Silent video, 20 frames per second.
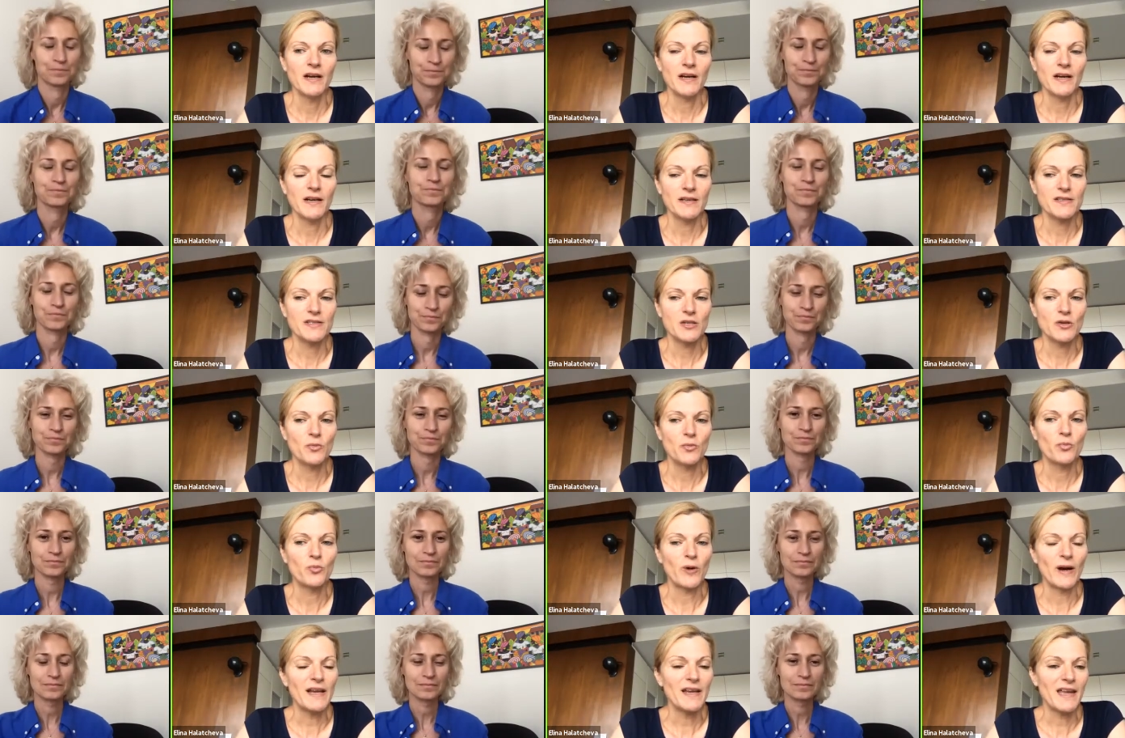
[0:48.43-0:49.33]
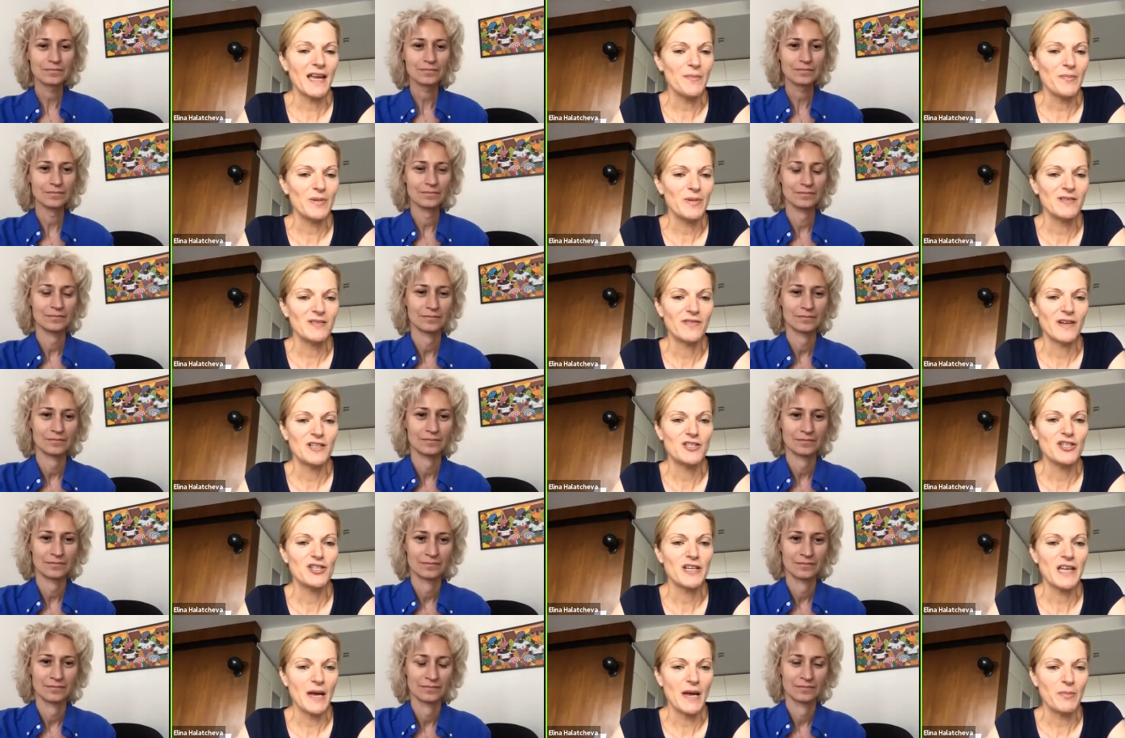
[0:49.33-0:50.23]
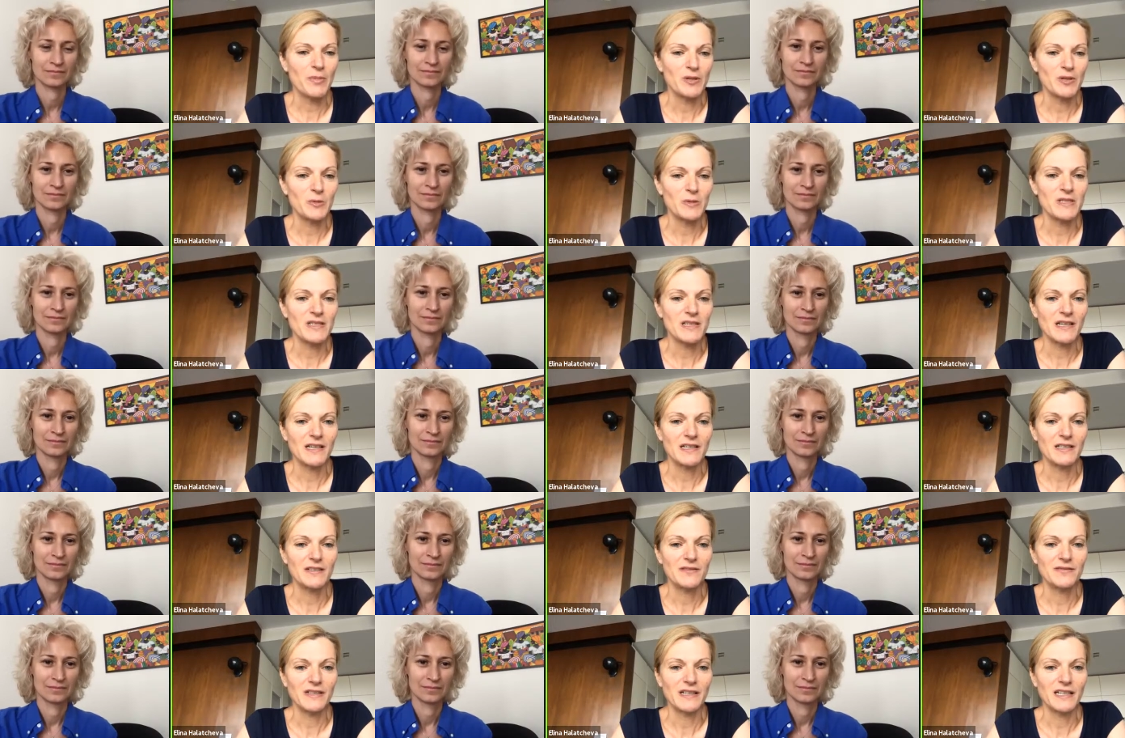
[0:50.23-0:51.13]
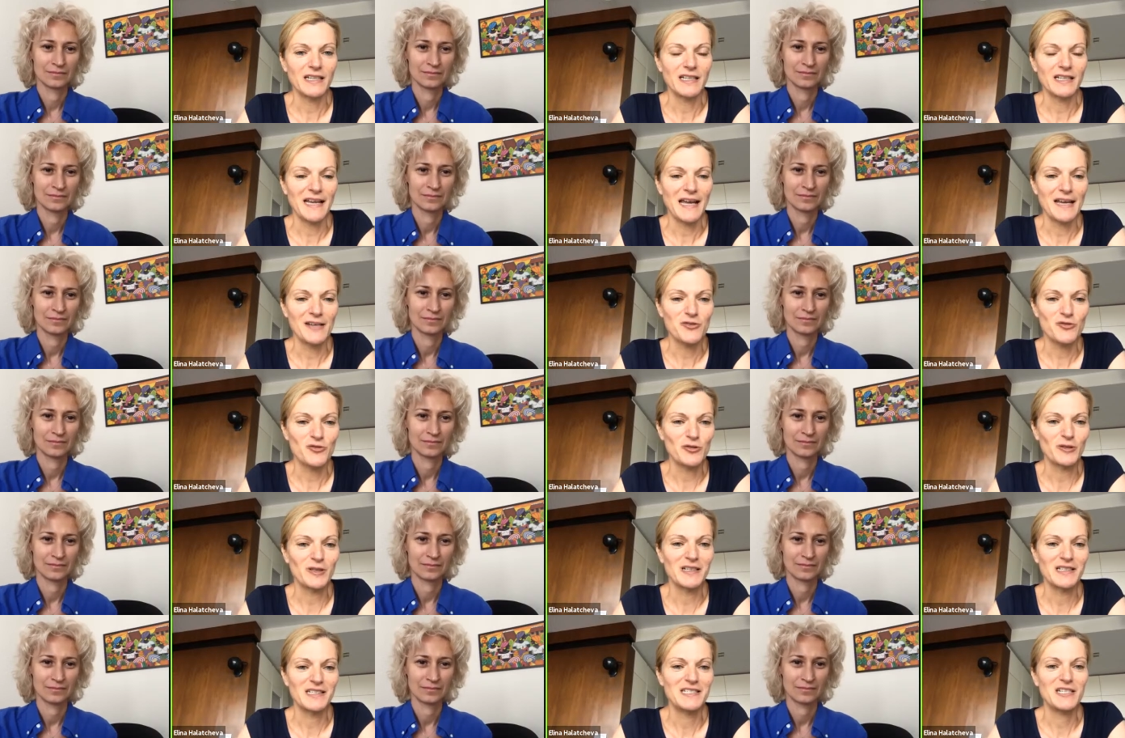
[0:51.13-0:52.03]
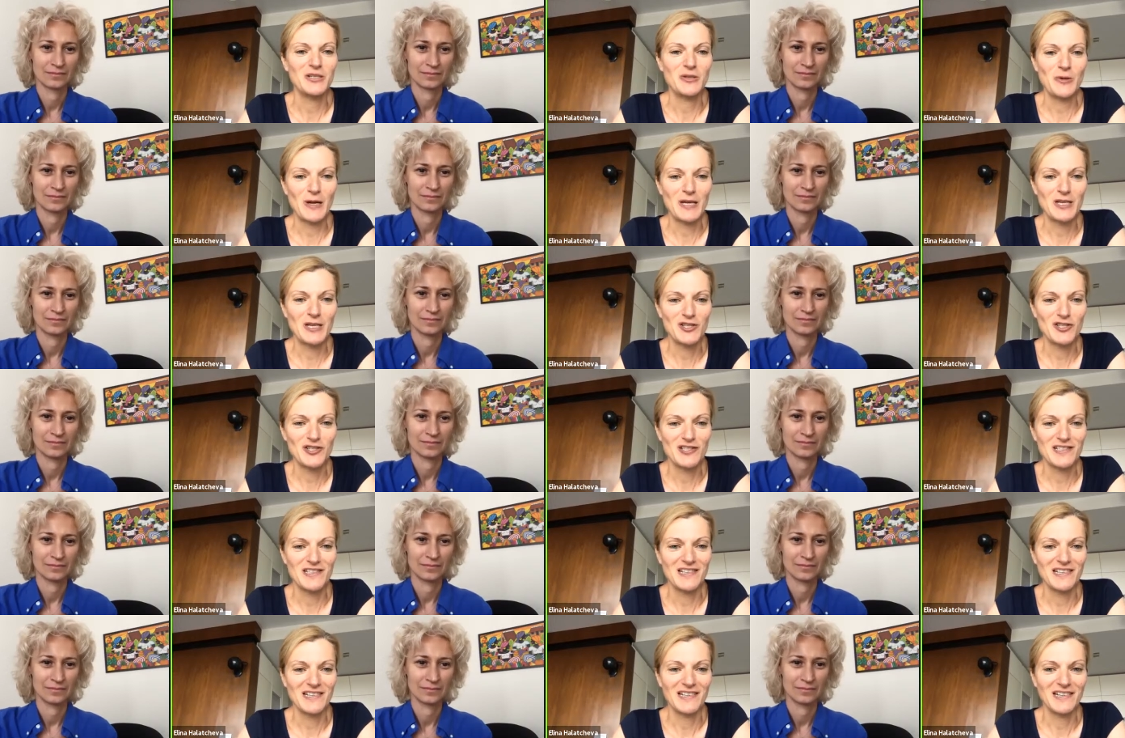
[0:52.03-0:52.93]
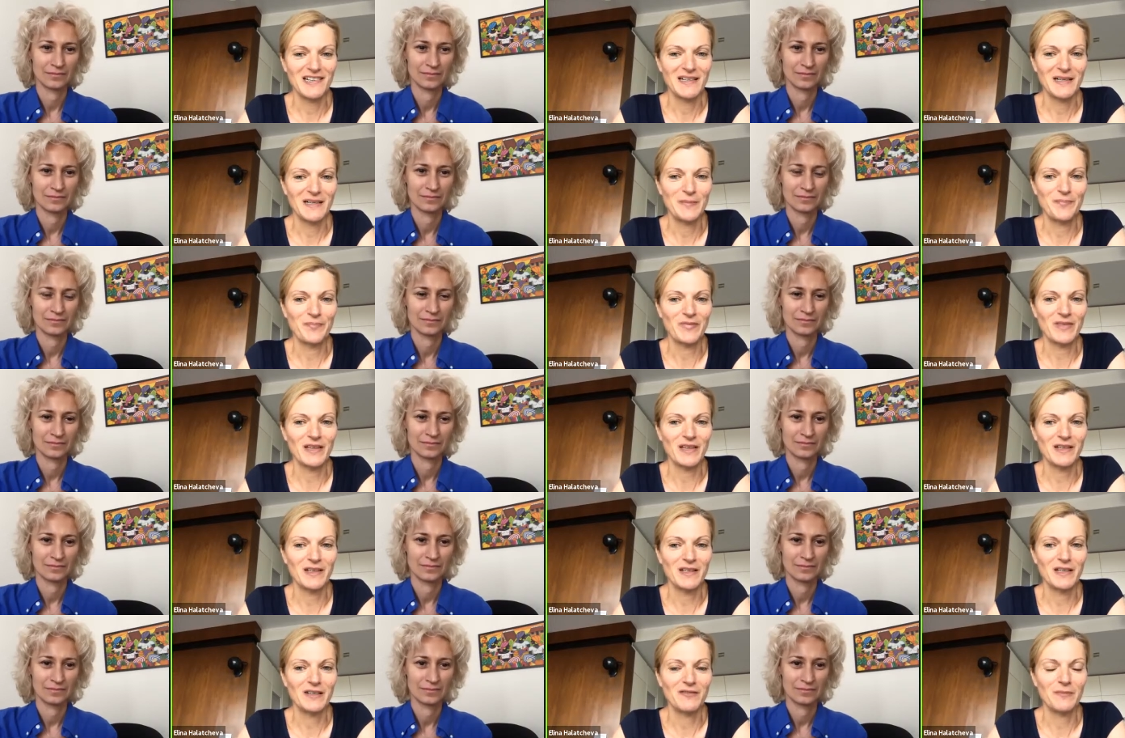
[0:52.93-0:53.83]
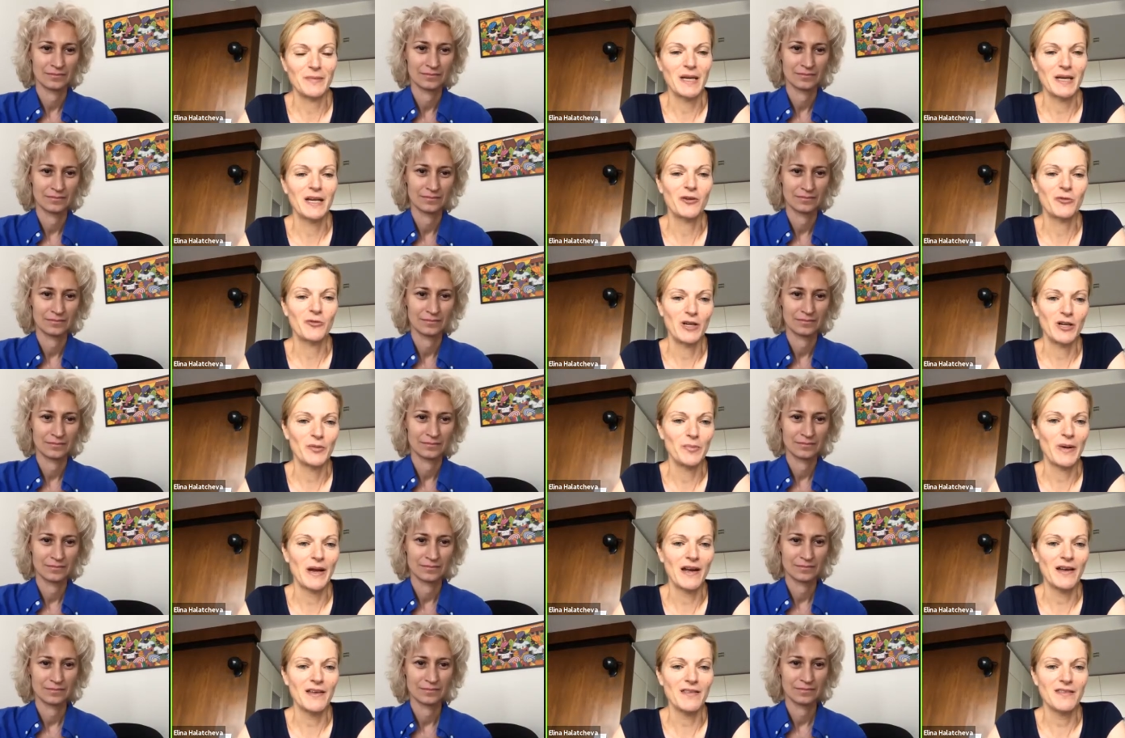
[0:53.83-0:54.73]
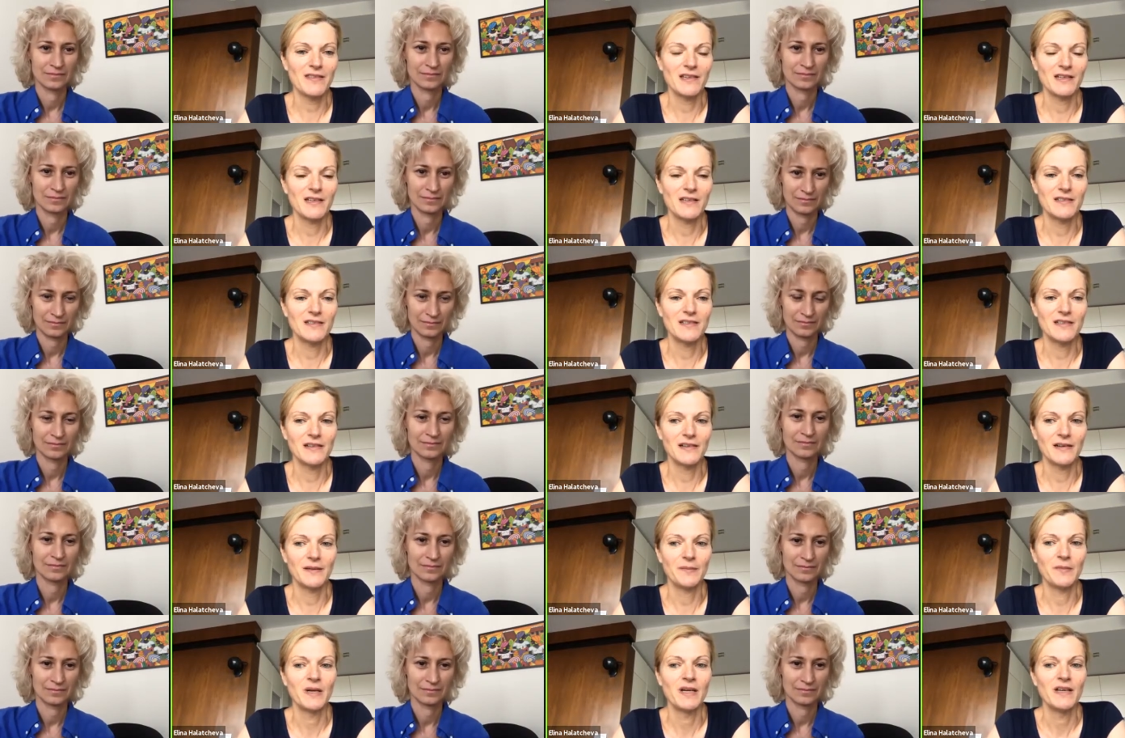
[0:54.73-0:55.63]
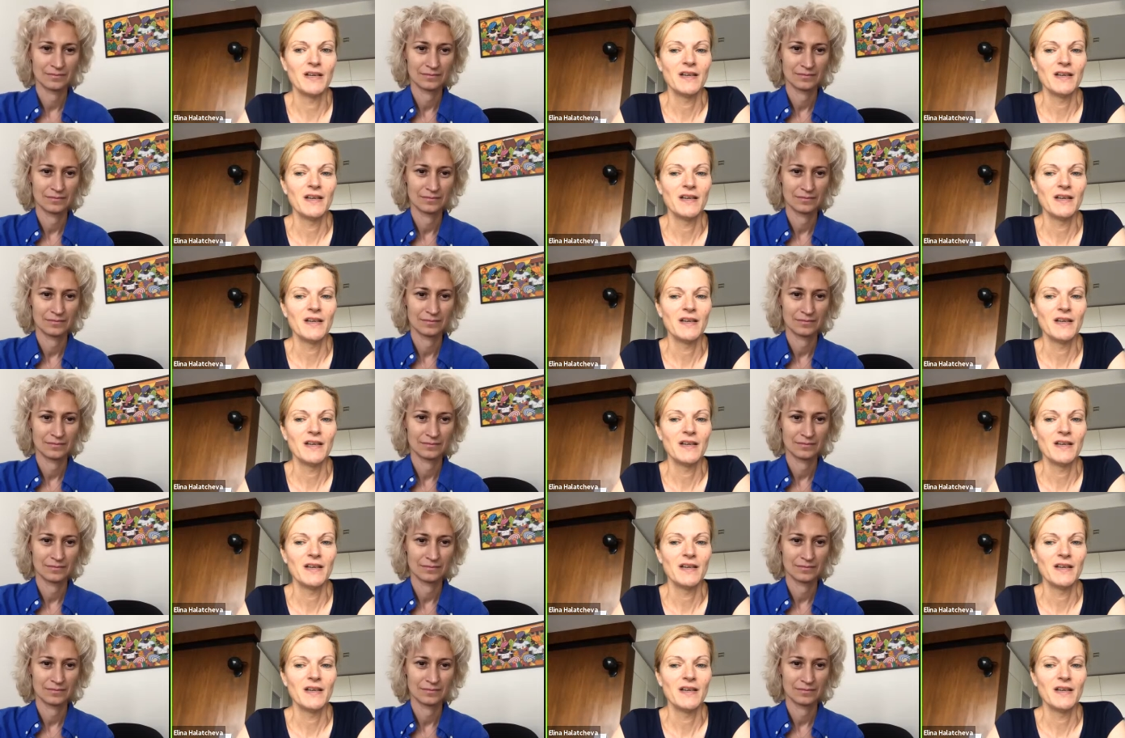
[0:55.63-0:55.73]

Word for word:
Speaker 1: Uh, so Brightcap and venture capital was kind of like a natural continuation um, of my career path and um,